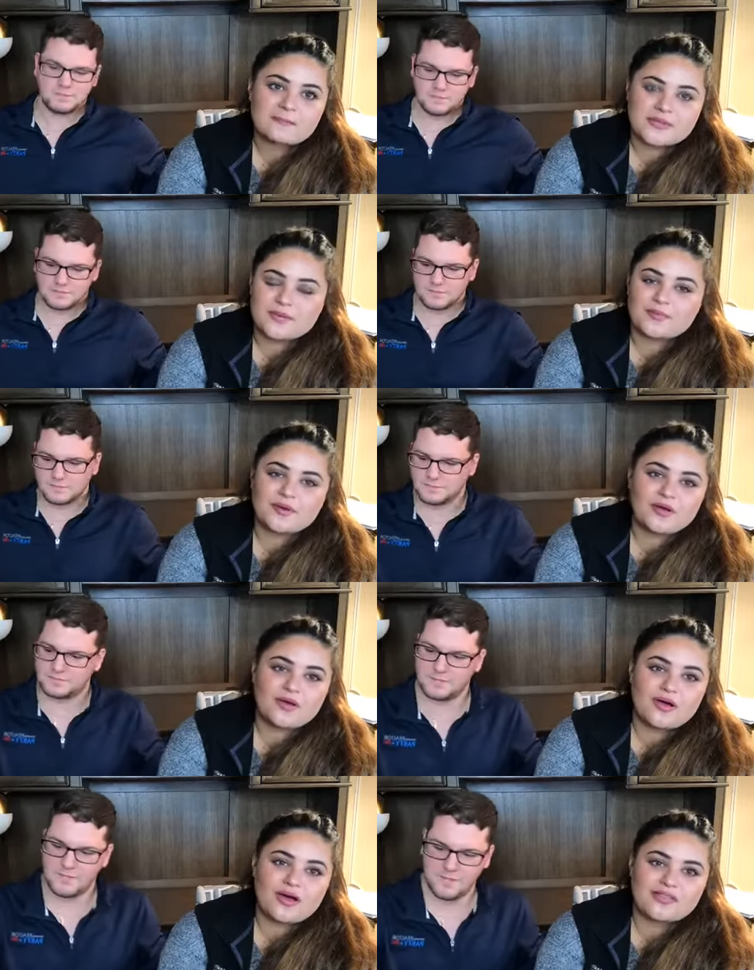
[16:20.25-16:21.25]

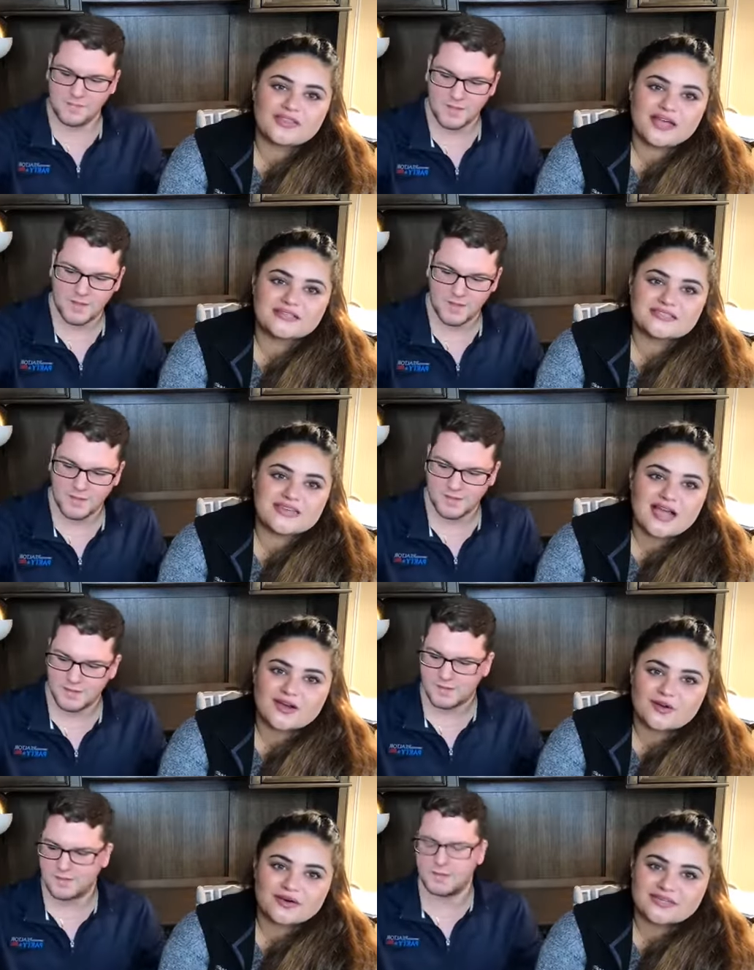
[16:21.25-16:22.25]
Speaker 1: people that's
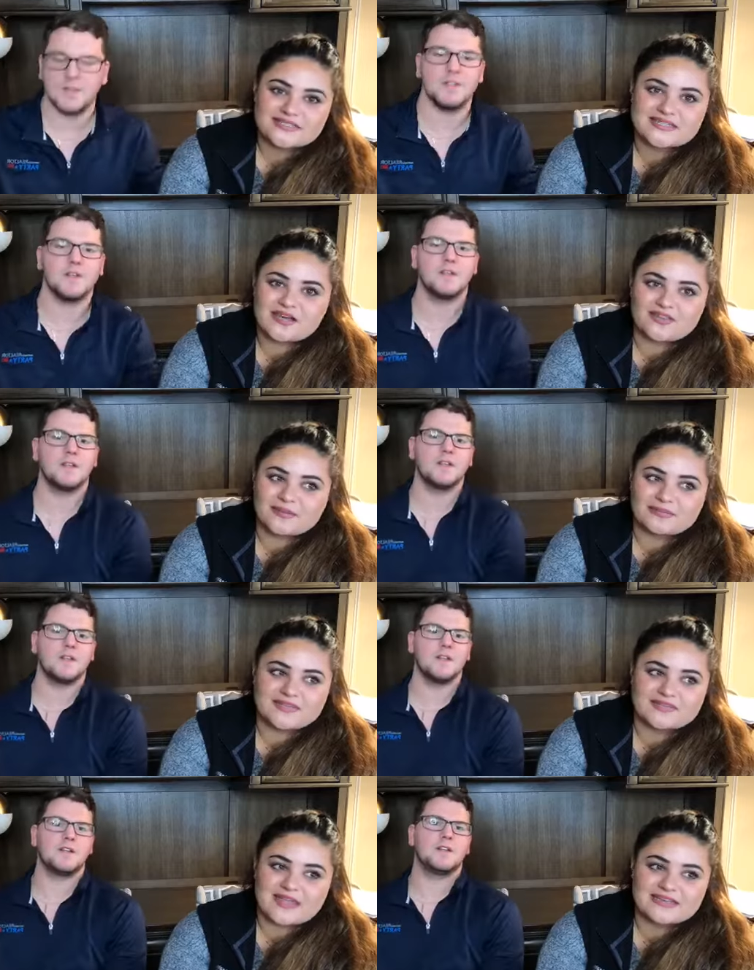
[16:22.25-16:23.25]
not going to sell them.
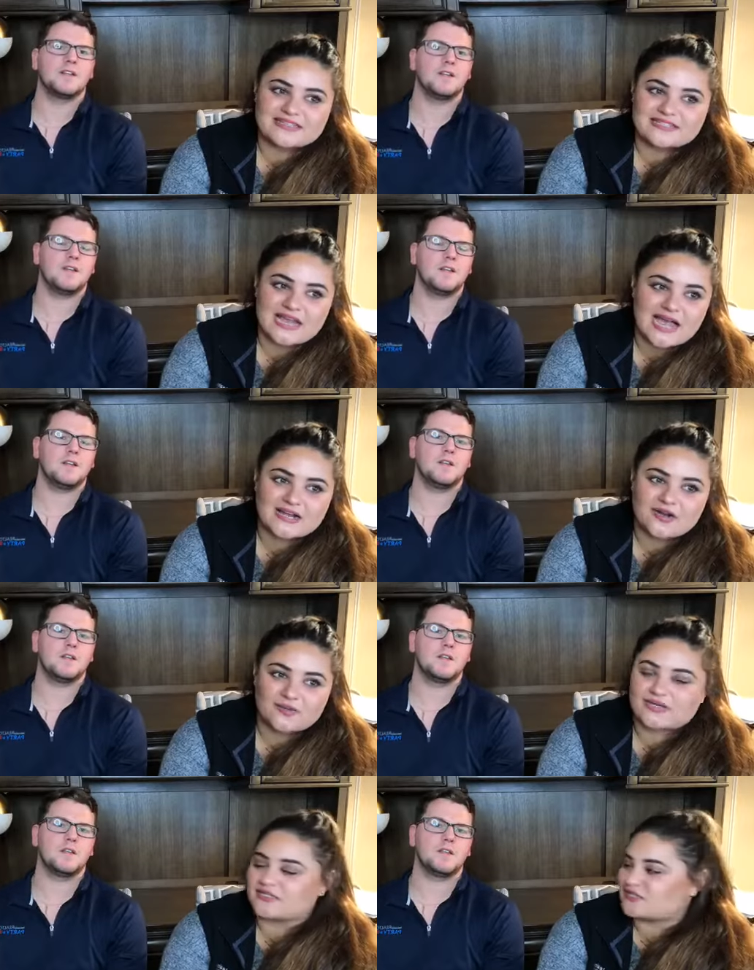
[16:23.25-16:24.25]
Like that is not
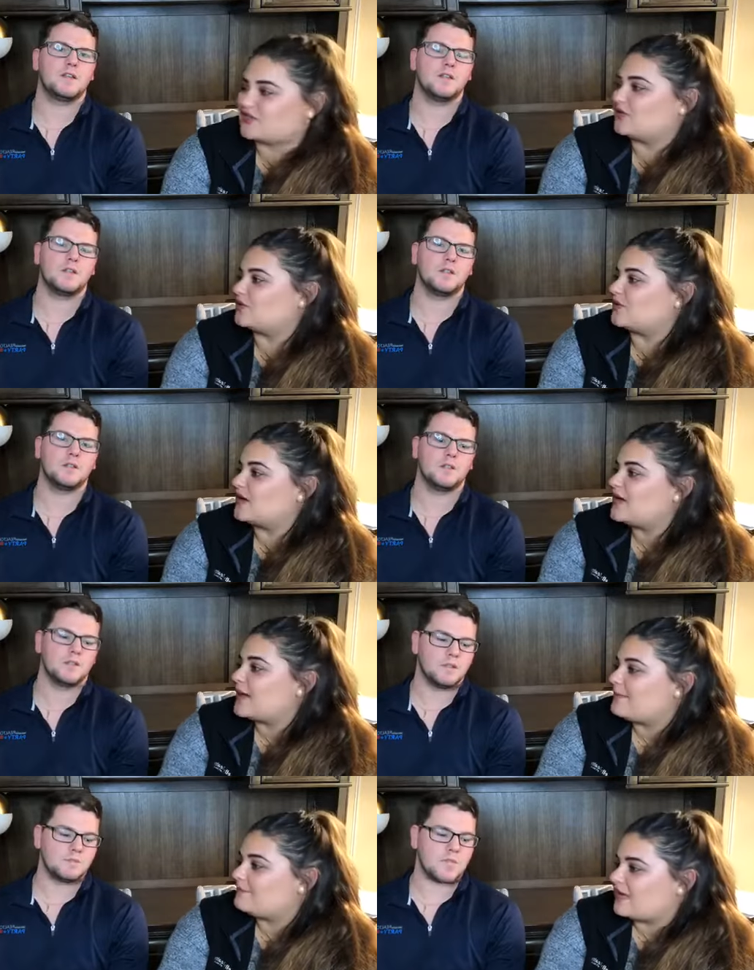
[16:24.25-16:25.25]
going to
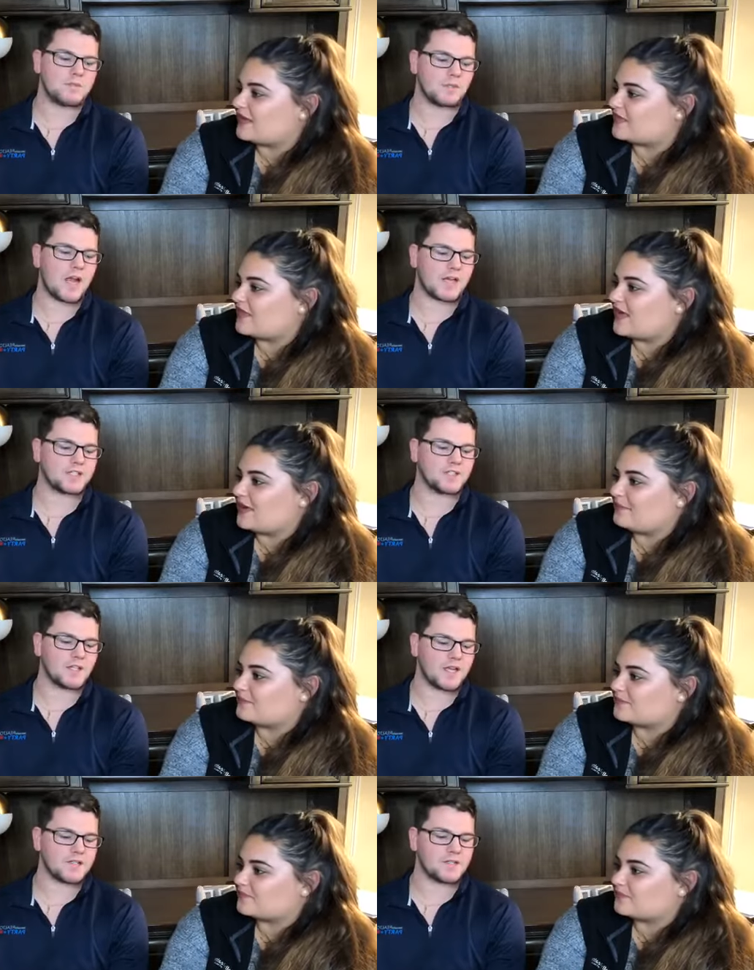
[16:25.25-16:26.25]
make people them, actually
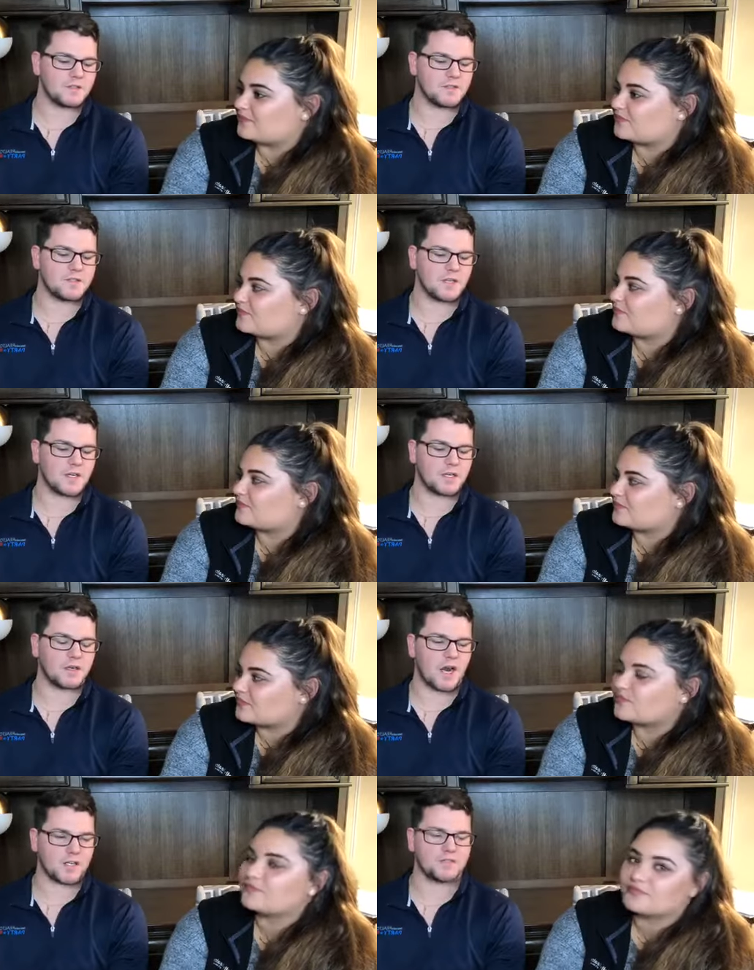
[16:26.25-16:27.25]
like
Speaker 2: to use their
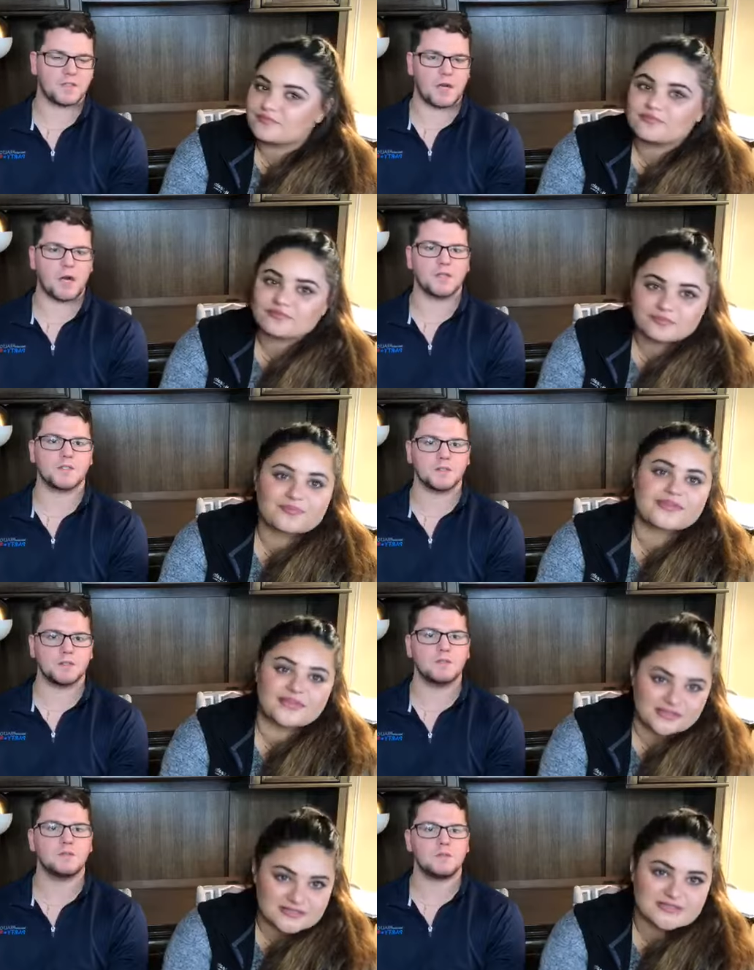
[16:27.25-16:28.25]
garage for cars.
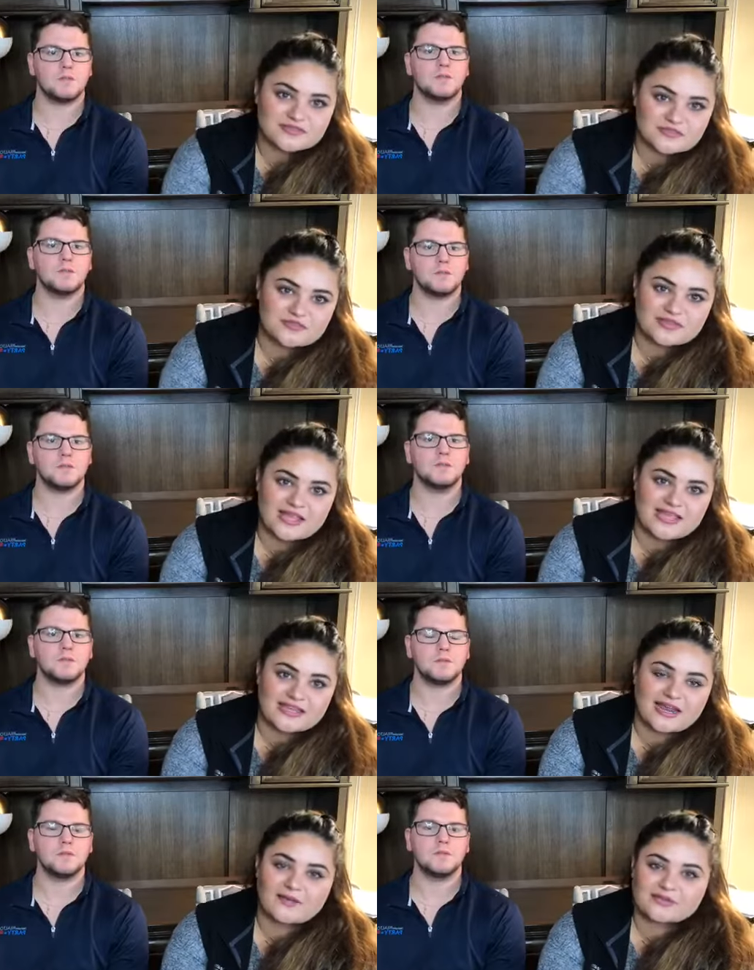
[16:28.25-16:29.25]
Speaker 1: Yes,
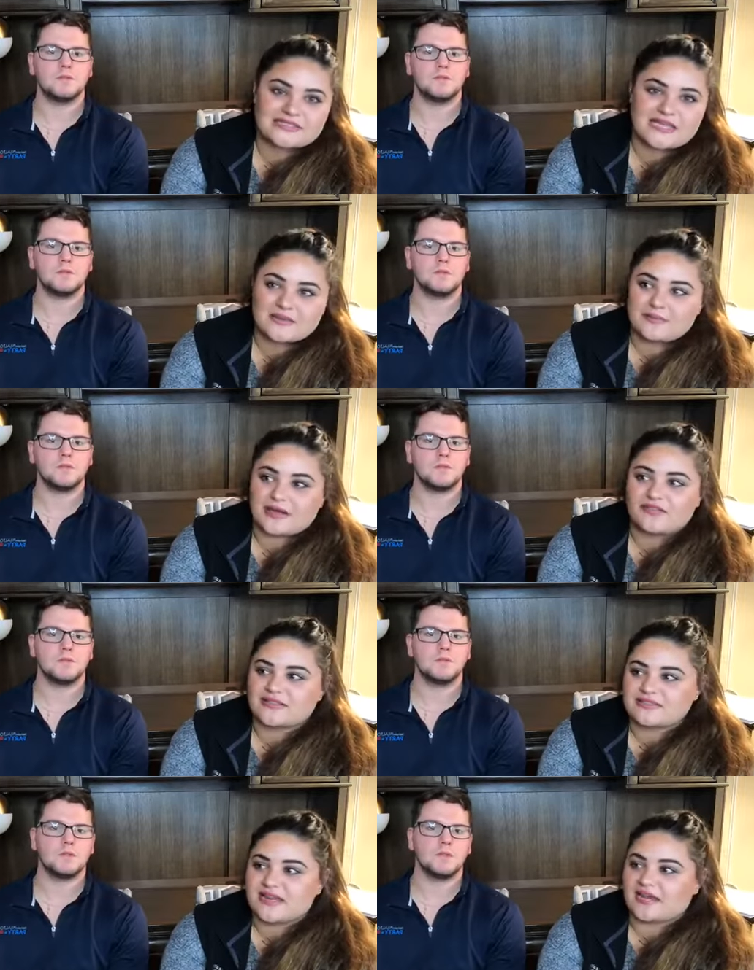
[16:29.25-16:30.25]
and I would say about
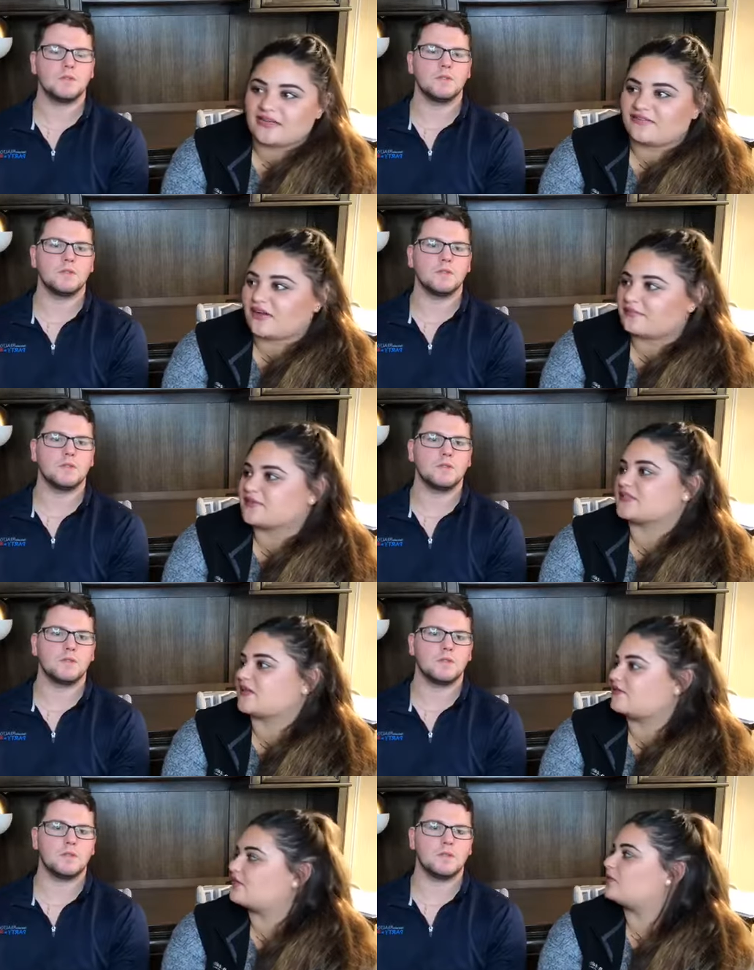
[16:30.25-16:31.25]
that's ninety five
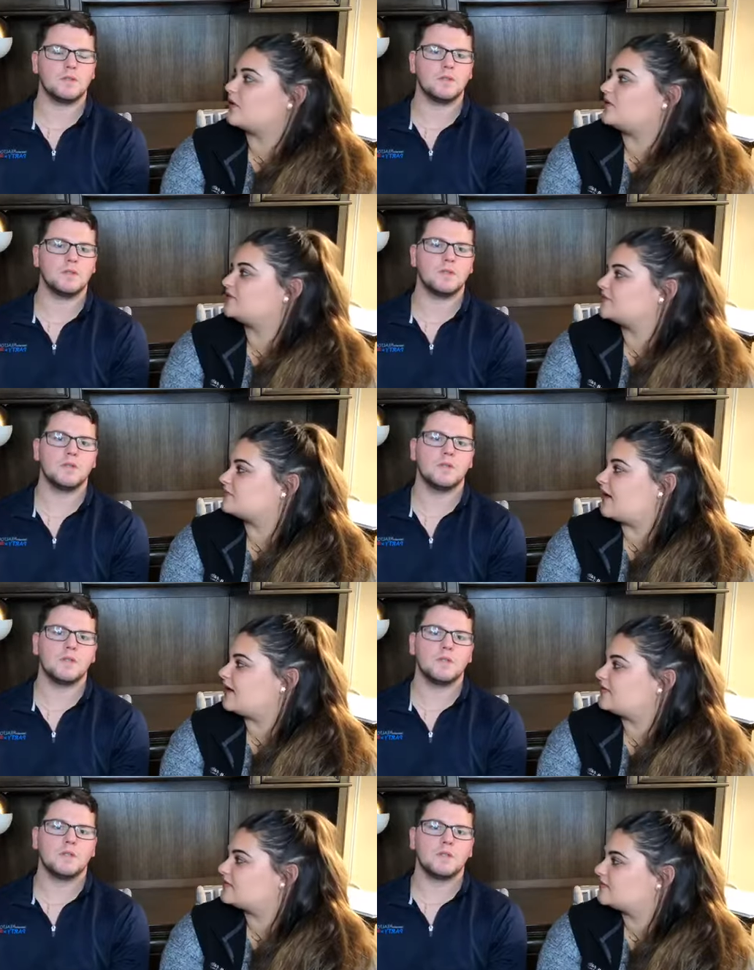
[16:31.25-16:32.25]
percent of the world, right?